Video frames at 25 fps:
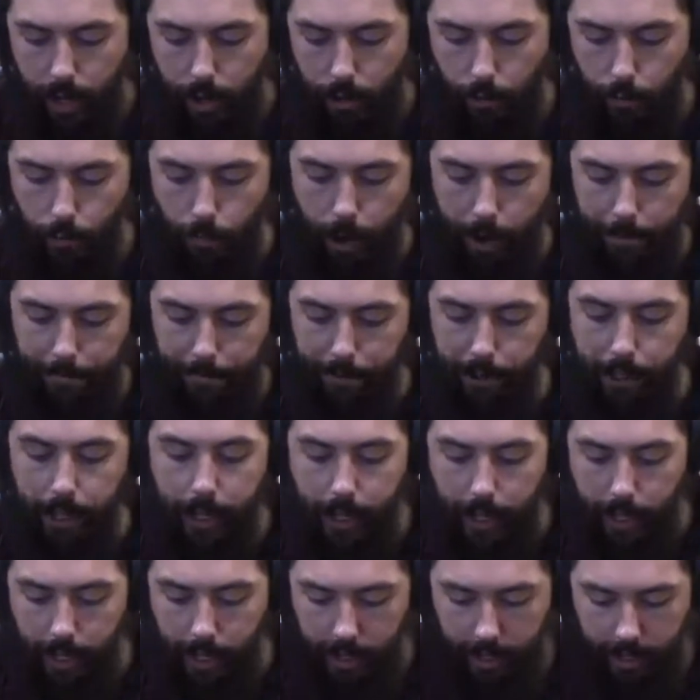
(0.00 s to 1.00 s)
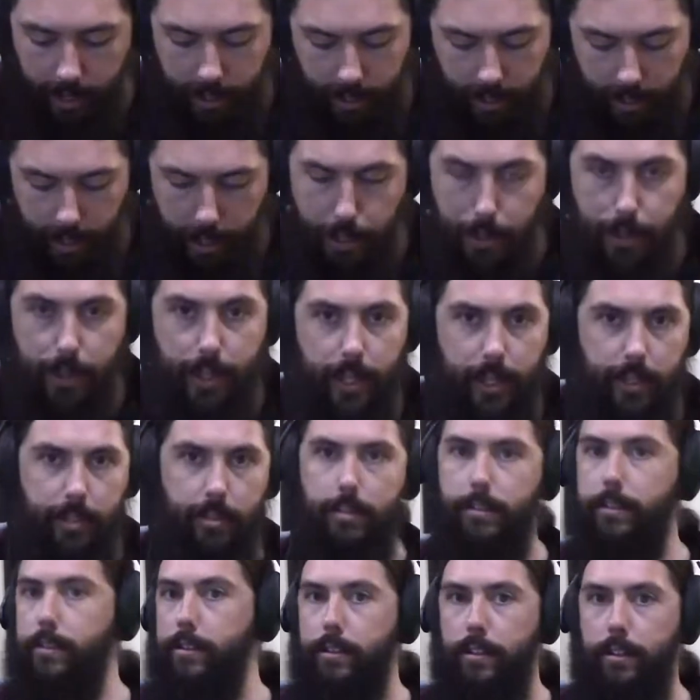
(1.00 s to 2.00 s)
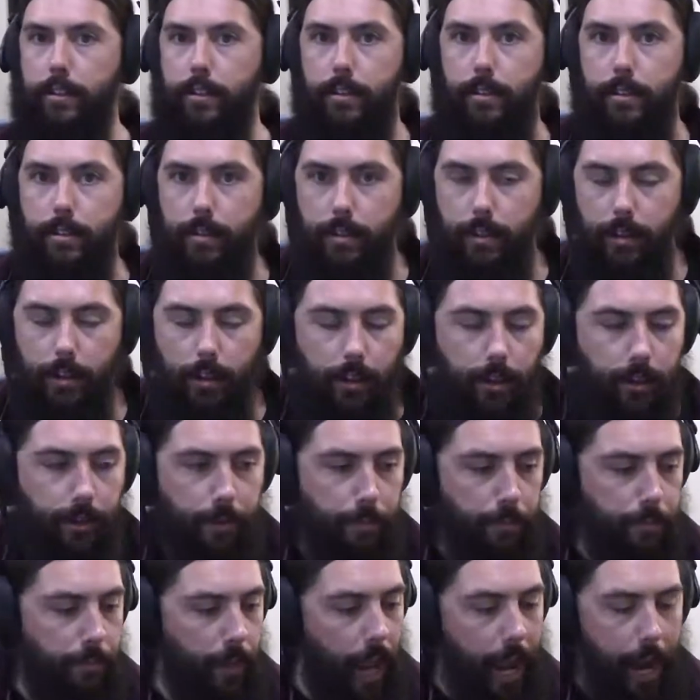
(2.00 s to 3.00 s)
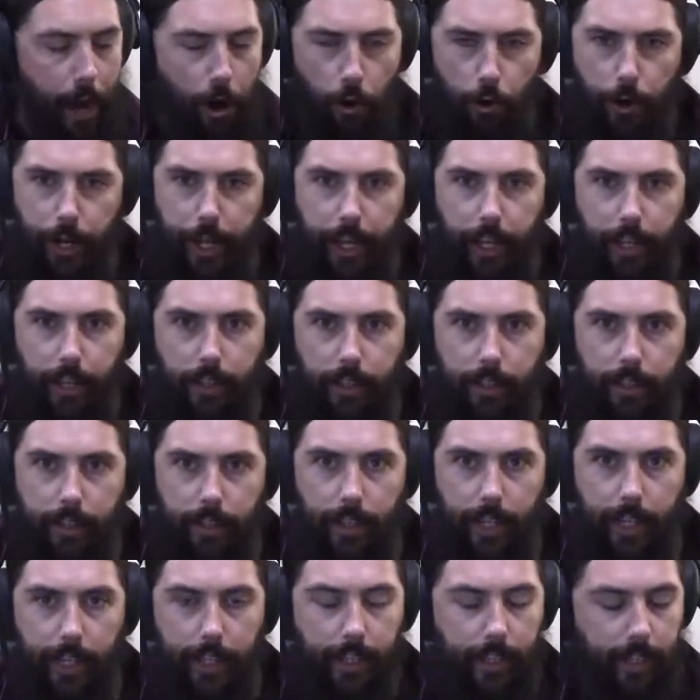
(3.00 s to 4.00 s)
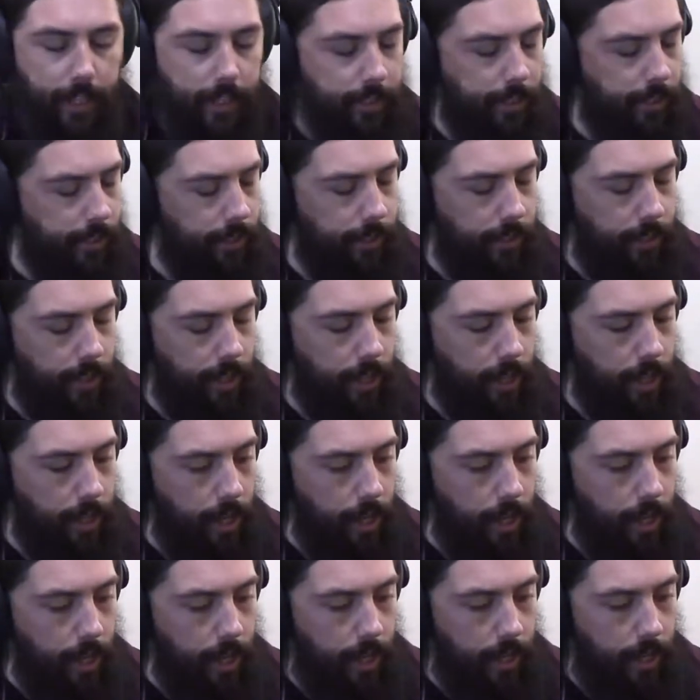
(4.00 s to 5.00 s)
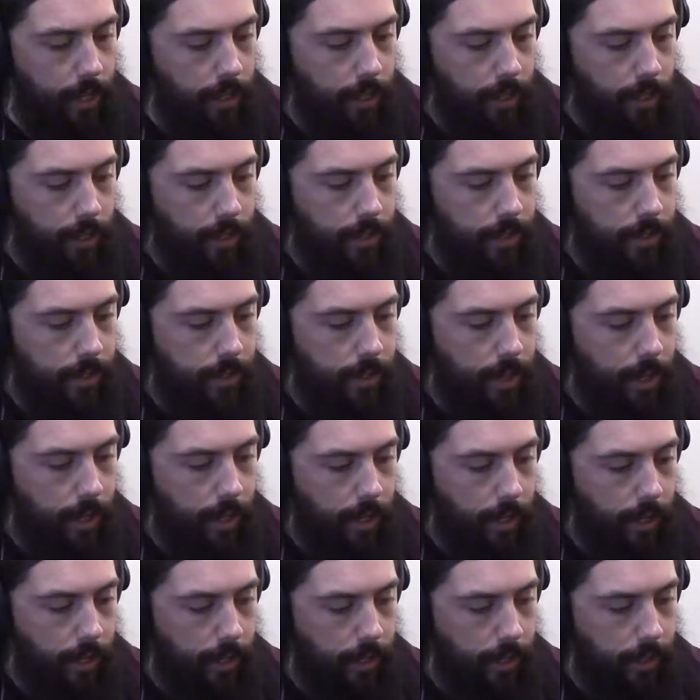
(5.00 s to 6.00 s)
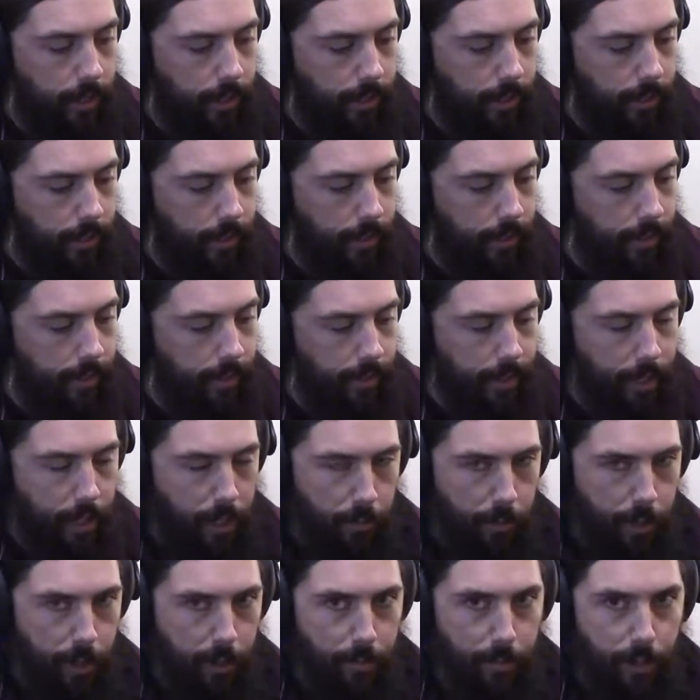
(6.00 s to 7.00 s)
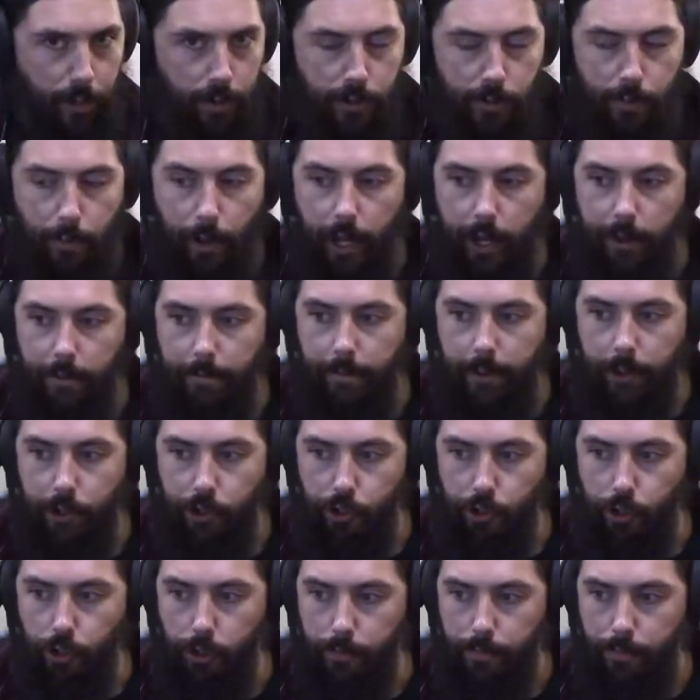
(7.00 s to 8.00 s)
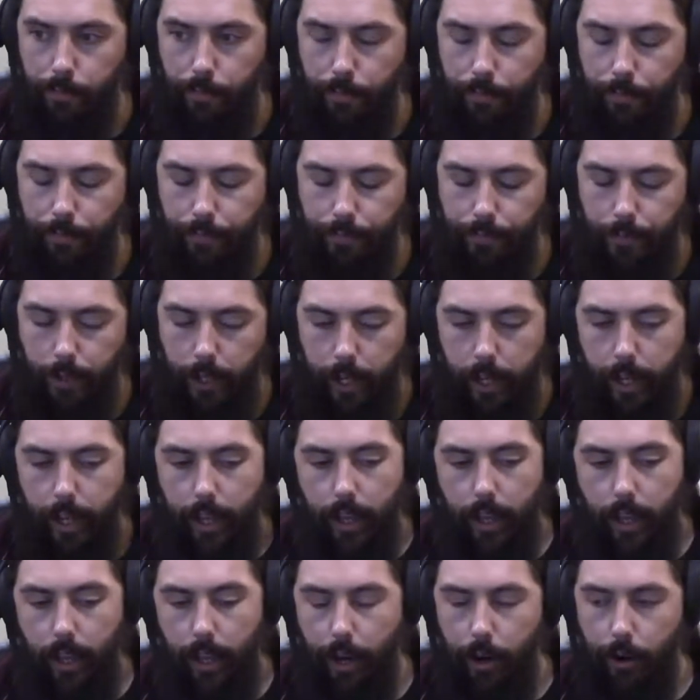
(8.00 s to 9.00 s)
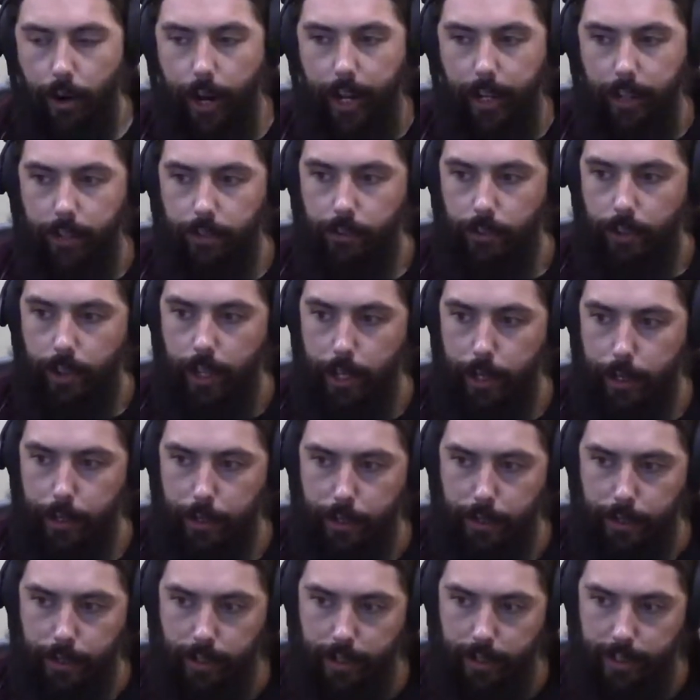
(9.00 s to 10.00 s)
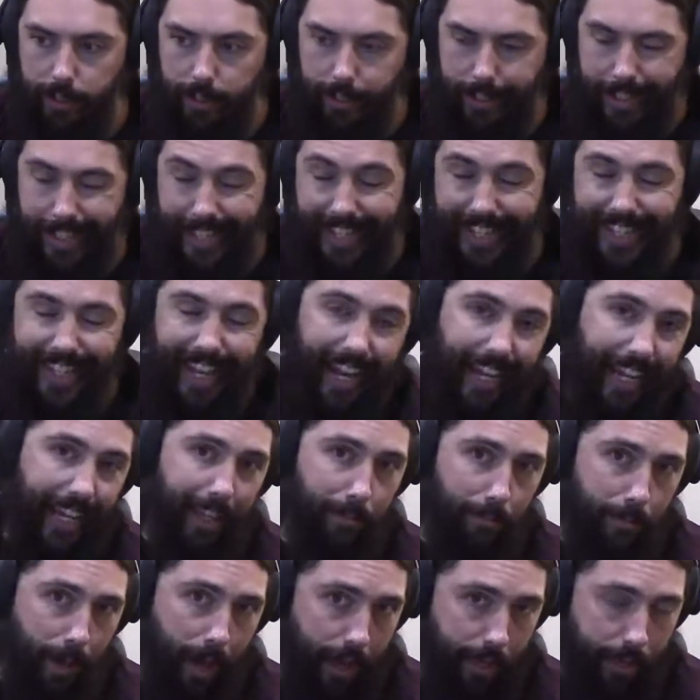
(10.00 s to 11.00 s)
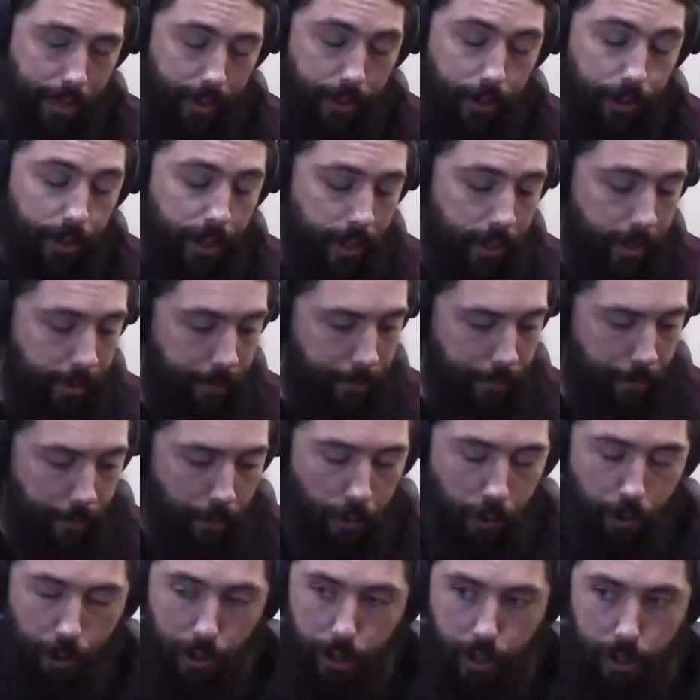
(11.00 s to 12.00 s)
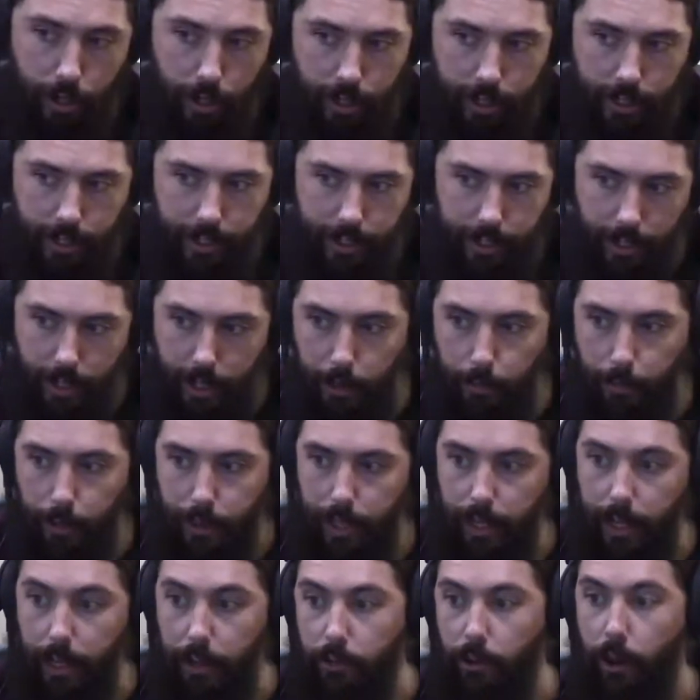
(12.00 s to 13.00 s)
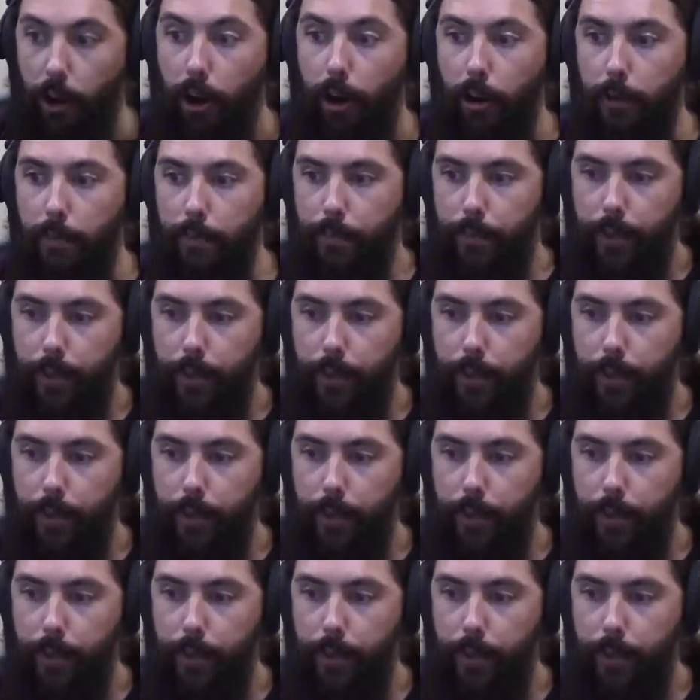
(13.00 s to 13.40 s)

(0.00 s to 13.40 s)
Roughly in this area like this is going to be the most beneficial. All right, so then the second method for sitting with the guitar